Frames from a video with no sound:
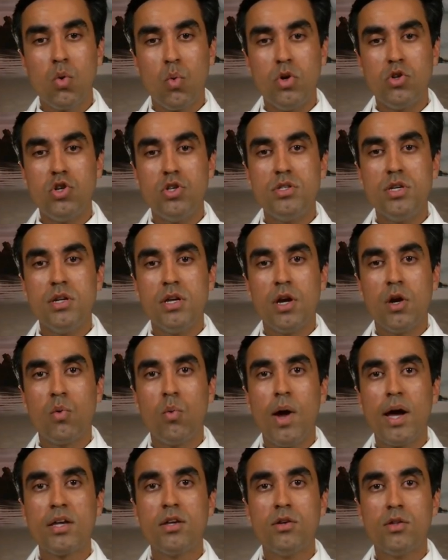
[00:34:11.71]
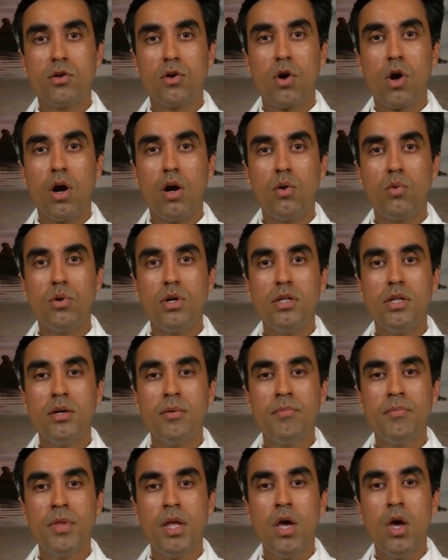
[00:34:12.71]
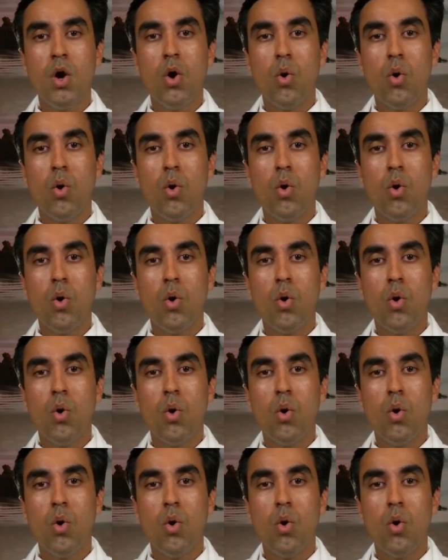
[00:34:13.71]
which is an irregular heart rhythm,